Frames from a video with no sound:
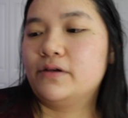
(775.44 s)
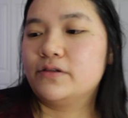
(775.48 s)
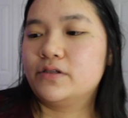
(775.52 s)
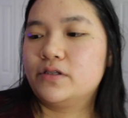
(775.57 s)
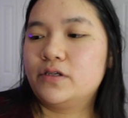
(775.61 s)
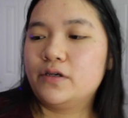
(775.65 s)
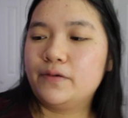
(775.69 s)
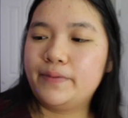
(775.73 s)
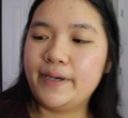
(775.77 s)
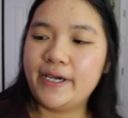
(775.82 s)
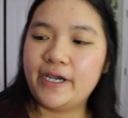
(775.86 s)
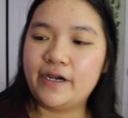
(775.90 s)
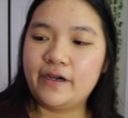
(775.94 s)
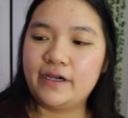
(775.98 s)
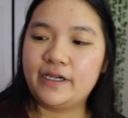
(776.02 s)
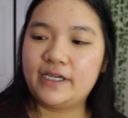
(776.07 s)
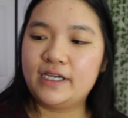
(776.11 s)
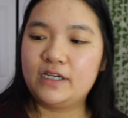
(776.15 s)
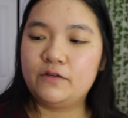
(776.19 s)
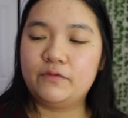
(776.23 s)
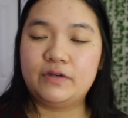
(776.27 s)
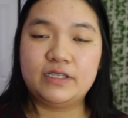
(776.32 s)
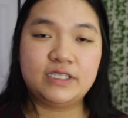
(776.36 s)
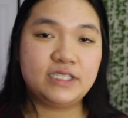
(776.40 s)
also pairing
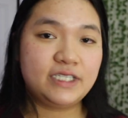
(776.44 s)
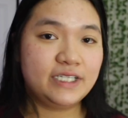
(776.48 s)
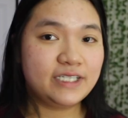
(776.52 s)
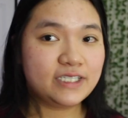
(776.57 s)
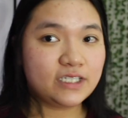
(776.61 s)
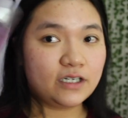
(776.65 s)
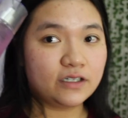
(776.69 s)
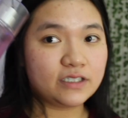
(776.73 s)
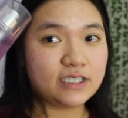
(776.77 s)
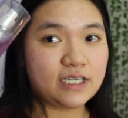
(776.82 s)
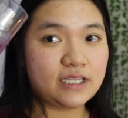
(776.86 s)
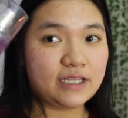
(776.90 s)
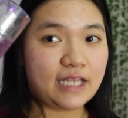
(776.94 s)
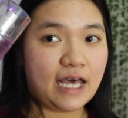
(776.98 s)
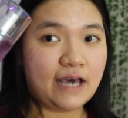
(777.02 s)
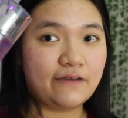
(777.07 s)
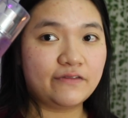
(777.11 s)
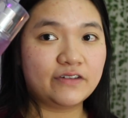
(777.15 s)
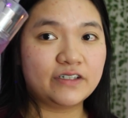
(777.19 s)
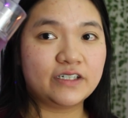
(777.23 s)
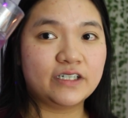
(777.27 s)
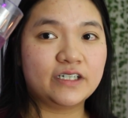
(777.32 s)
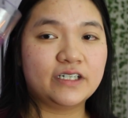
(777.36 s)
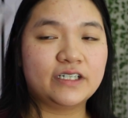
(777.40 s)
it with sea salt and
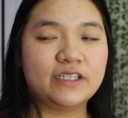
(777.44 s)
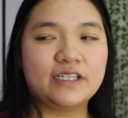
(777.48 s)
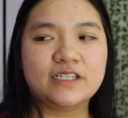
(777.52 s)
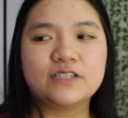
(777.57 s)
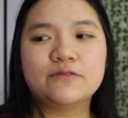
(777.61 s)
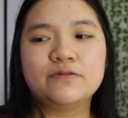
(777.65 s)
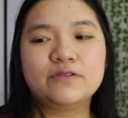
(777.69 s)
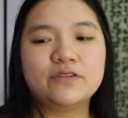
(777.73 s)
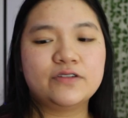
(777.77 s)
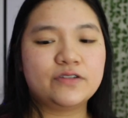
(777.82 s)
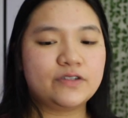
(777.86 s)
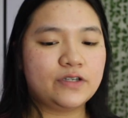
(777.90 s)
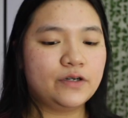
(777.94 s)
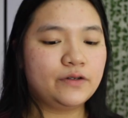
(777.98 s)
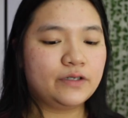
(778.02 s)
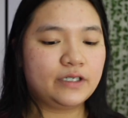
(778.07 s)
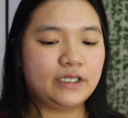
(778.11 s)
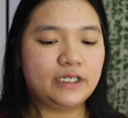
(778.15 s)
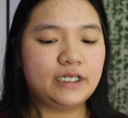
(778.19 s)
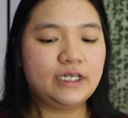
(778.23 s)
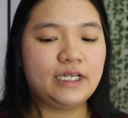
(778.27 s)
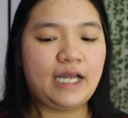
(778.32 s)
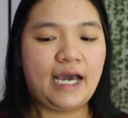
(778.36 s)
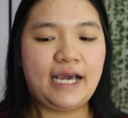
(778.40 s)
lavender. This one's so
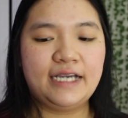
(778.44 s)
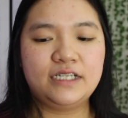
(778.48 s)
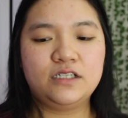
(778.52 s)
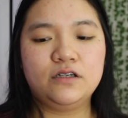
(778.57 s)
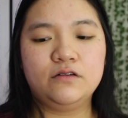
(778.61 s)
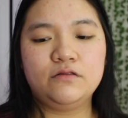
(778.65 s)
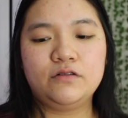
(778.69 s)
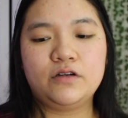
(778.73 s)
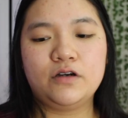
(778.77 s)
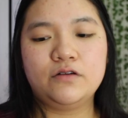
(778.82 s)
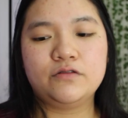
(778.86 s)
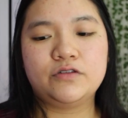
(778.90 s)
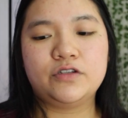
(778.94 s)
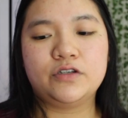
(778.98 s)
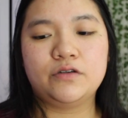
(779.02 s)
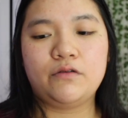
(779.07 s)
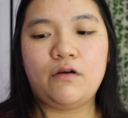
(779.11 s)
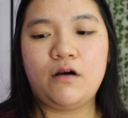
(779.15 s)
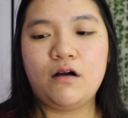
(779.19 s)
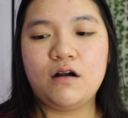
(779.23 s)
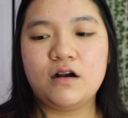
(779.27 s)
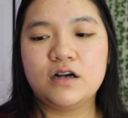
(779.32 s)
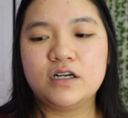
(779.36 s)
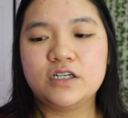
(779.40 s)
good. I don't go too
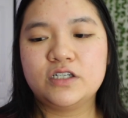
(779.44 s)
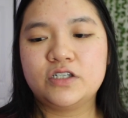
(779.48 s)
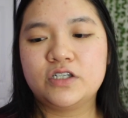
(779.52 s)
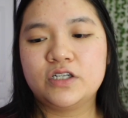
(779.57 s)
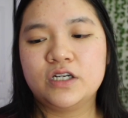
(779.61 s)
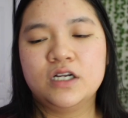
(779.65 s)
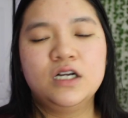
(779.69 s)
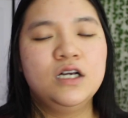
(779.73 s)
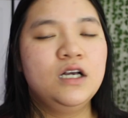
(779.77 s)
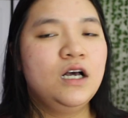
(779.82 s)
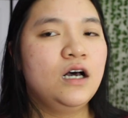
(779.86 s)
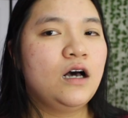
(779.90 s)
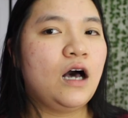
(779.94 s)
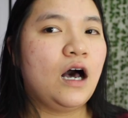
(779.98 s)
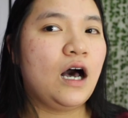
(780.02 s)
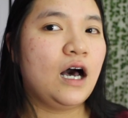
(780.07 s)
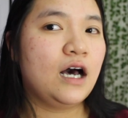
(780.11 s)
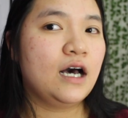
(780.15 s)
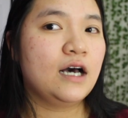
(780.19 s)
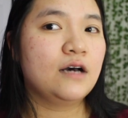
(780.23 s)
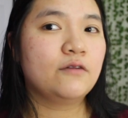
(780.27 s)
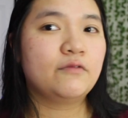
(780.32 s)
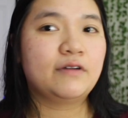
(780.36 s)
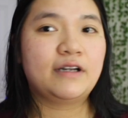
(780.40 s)
harsh
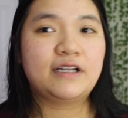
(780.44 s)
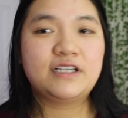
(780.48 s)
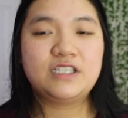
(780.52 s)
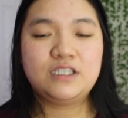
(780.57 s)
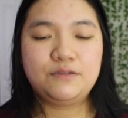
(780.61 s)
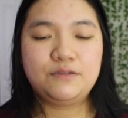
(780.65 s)
uh, when I